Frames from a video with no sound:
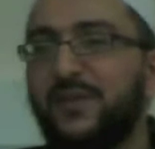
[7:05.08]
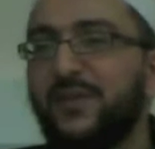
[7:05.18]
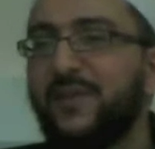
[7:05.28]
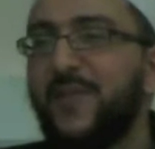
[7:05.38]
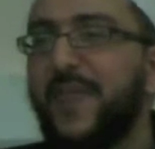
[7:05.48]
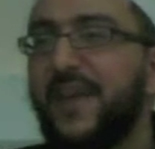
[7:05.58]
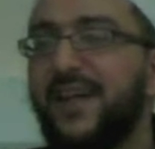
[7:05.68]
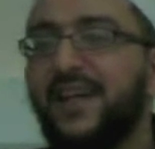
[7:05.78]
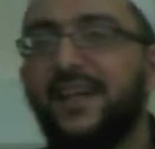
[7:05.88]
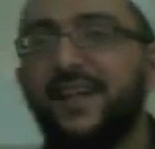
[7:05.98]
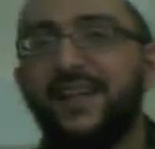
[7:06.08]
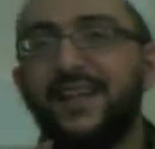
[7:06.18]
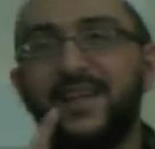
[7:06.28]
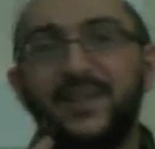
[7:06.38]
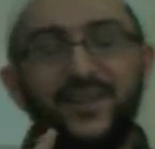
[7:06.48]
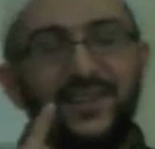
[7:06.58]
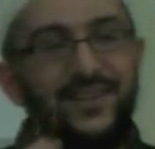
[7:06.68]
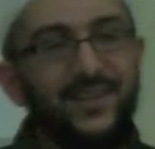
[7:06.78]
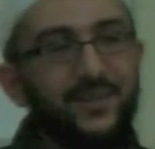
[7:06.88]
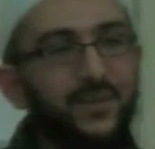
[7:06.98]
Prophet?
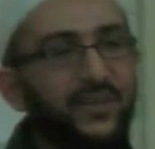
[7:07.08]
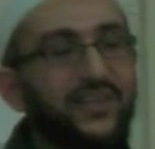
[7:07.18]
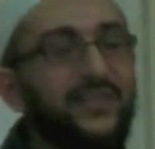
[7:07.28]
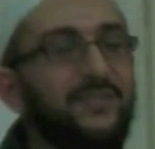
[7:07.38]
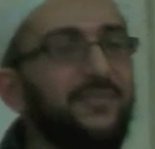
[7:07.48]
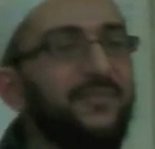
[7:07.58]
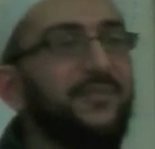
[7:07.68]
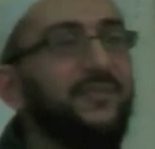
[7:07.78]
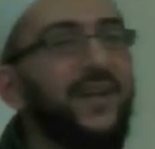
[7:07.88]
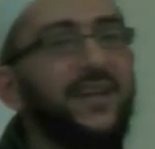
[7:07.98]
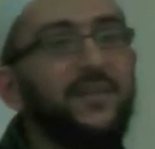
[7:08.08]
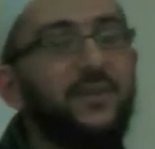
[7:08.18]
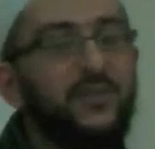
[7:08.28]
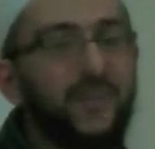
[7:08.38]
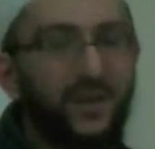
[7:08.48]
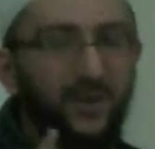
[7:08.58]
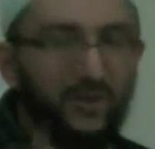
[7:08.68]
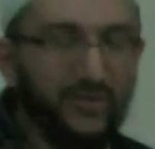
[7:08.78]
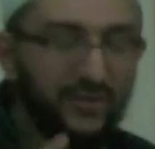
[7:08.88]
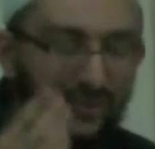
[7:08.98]
They brought this man, he brought this man
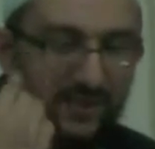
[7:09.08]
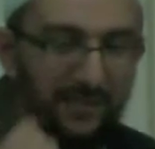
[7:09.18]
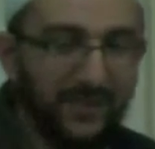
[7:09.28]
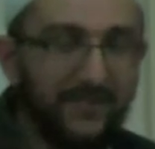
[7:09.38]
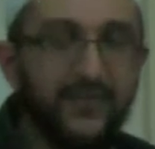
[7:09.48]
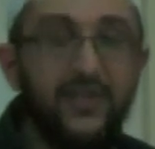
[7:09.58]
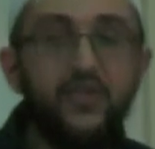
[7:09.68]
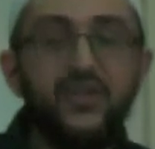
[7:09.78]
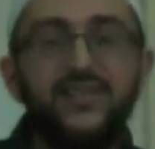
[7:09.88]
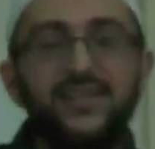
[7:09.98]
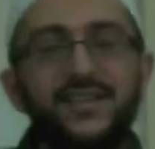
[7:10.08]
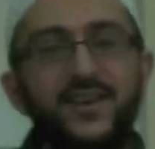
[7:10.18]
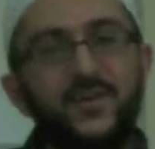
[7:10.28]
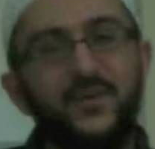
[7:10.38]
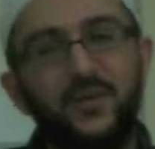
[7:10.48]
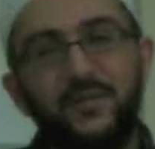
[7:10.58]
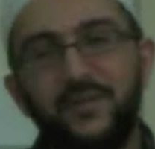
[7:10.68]
close and said, come down, Ijli, sit down with me.